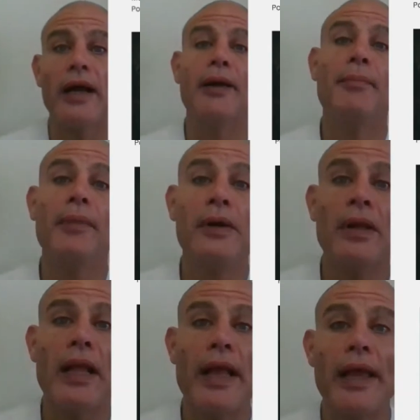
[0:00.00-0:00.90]

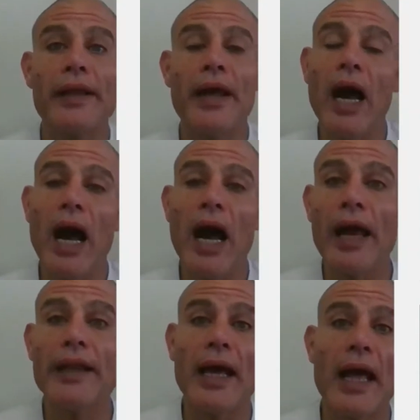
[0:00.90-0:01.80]
and
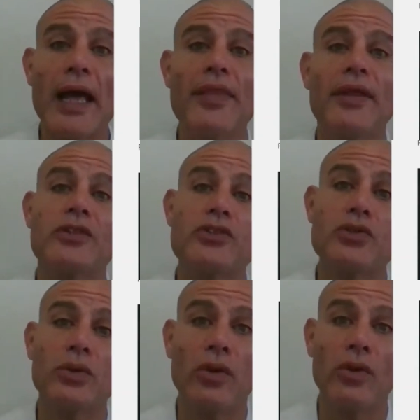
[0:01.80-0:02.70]
hide other
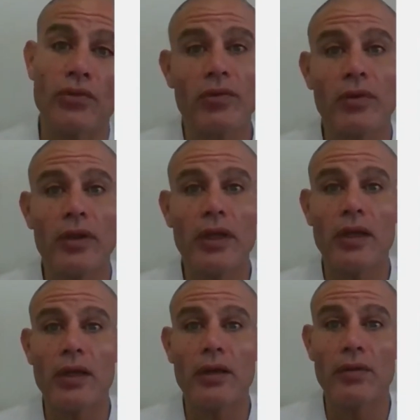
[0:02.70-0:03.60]
tools
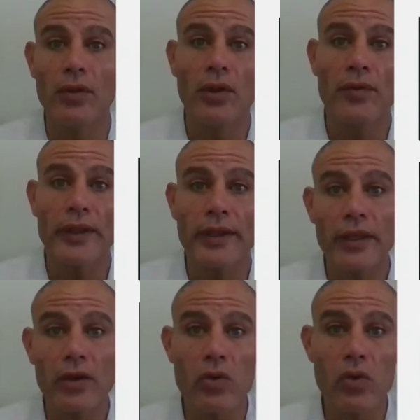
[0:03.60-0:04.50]

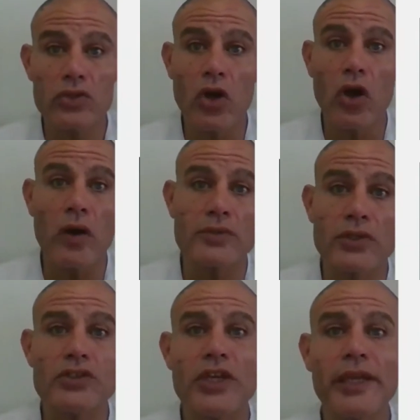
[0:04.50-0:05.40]
that can cause harm.
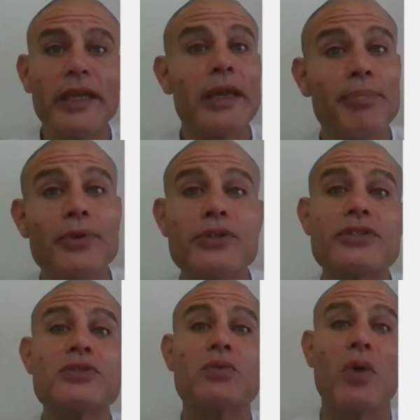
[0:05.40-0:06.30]
So checking a
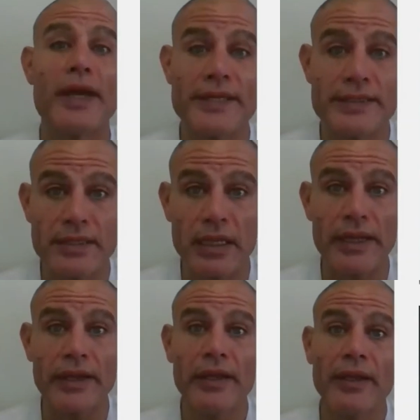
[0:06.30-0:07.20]
person's
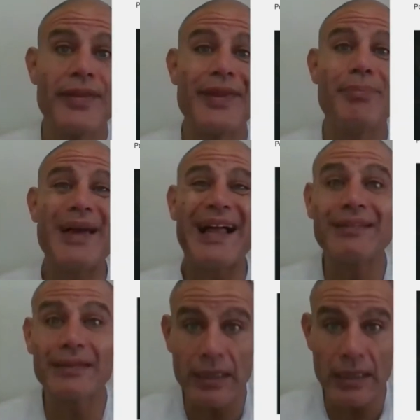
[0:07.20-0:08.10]
waistline, their
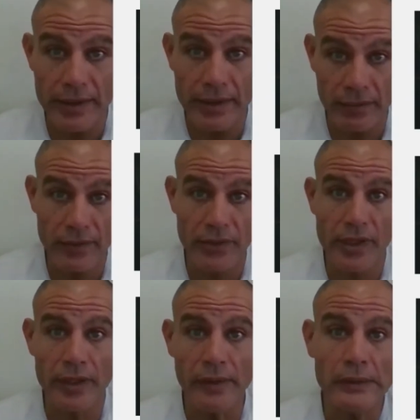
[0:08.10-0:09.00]
belt line,
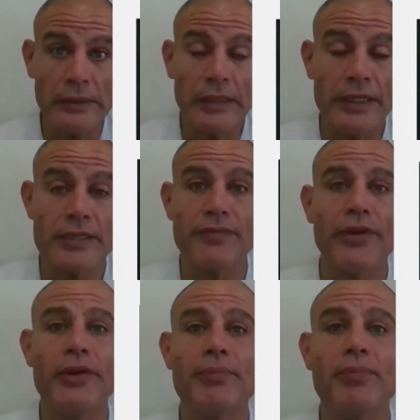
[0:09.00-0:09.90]
okay, is a
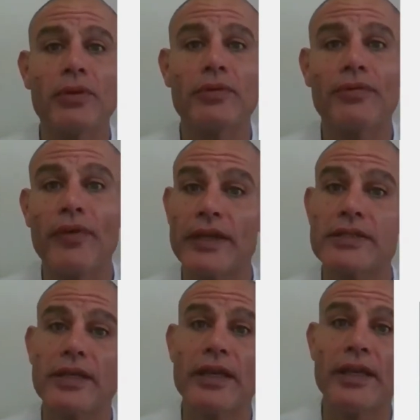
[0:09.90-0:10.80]
very important
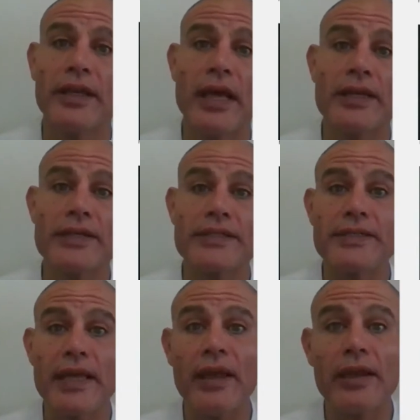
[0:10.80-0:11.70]
factor in
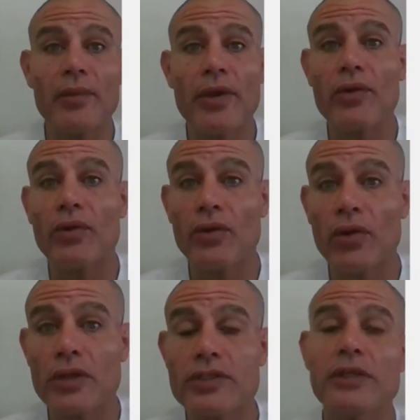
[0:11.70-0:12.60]
understanding whether or
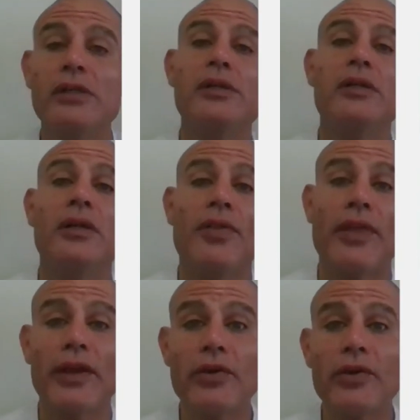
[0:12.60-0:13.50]
not
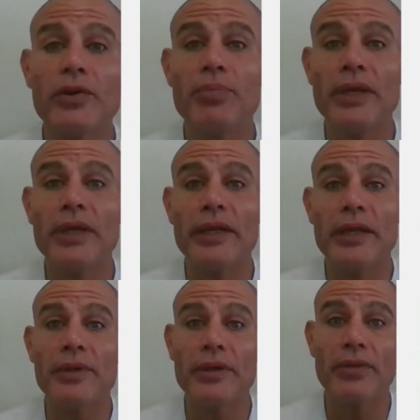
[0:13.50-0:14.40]
they could be
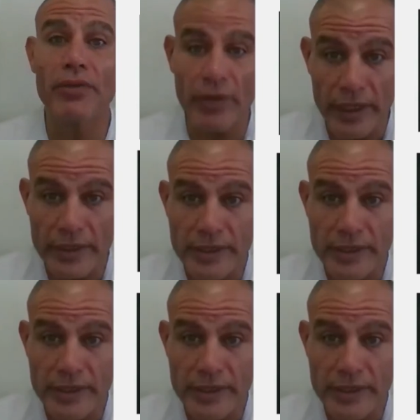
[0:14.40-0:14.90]
an imminent